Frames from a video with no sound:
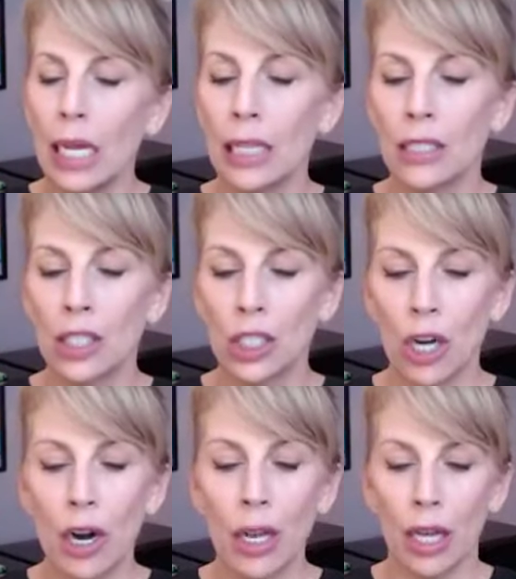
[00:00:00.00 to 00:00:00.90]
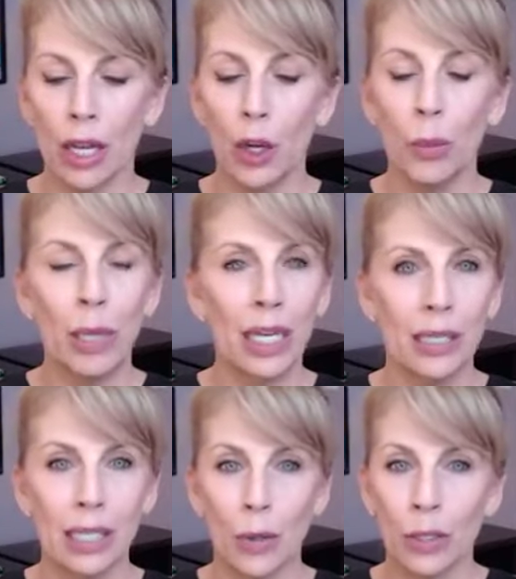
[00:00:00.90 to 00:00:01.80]
It started
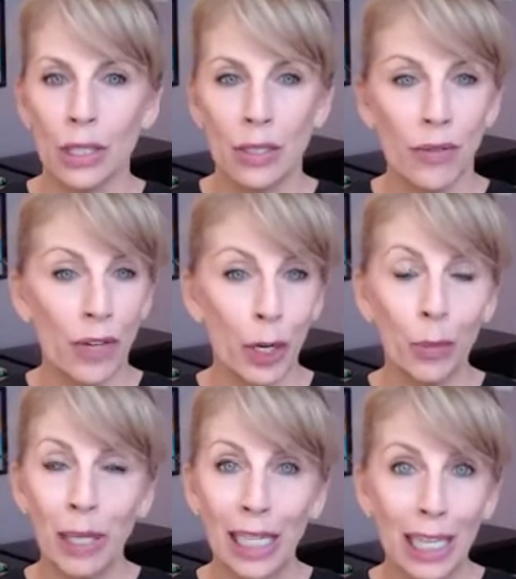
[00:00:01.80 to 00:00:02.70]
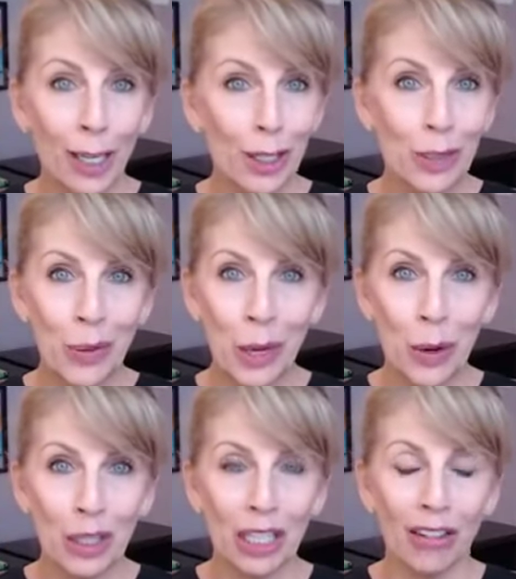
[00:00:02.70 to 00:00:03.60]
because they were severe picky eaters when they
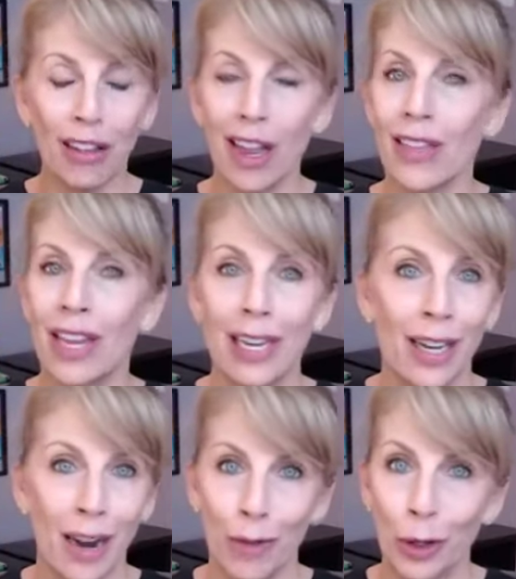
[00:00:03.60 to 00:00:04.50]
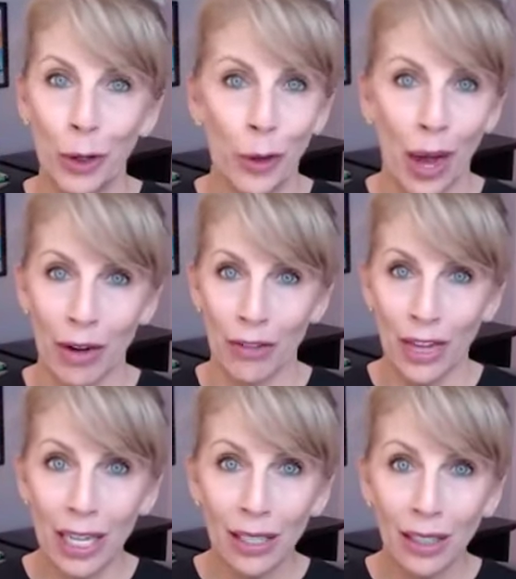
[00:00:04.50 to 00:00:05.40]
were little and they never grew out of
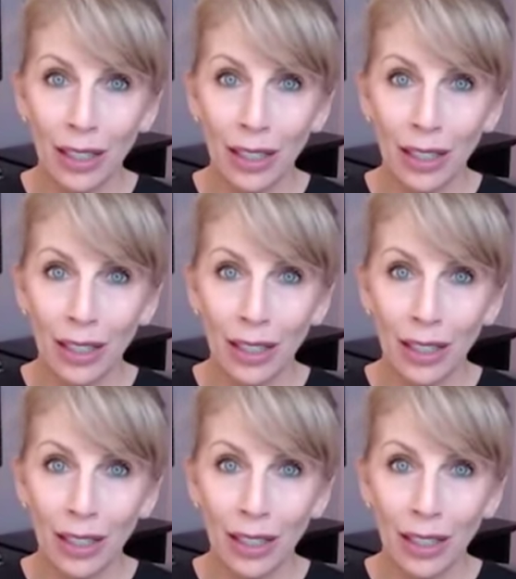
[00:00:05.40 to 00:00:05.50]
it.